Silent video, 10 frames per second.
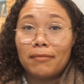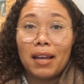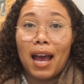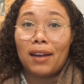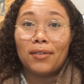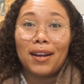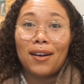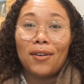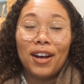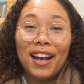I don't
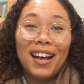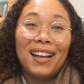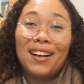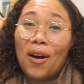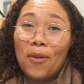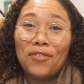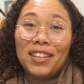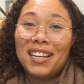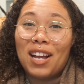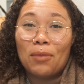know.
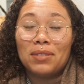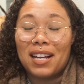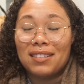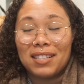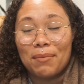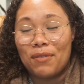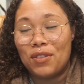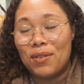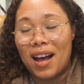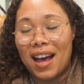Hopefully it helps out some of
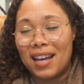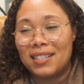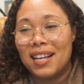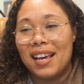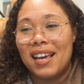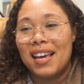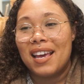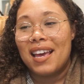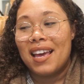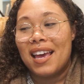you guys.
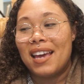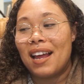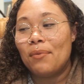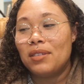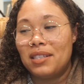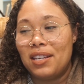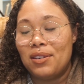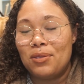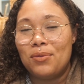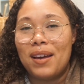And I will see
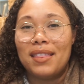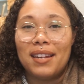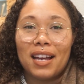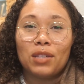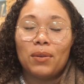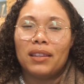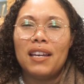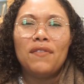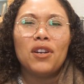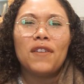you in the next one.
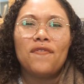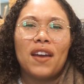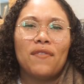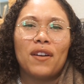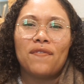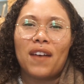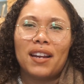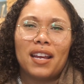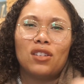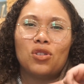Leave your favorite
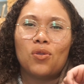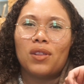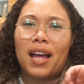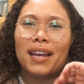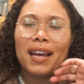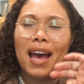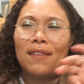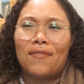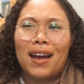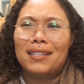financial
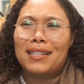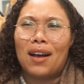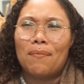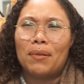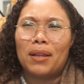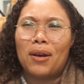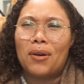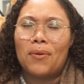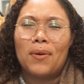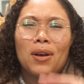advice down
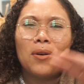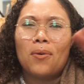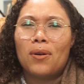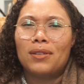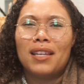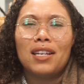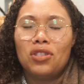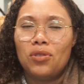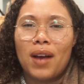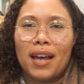below, or
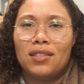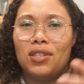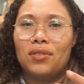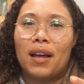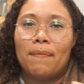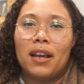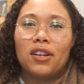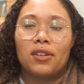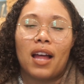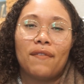things you guys do that make
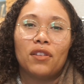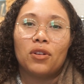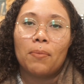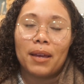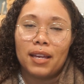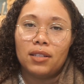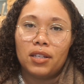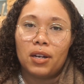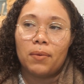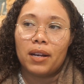your life a little bit
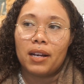easier when it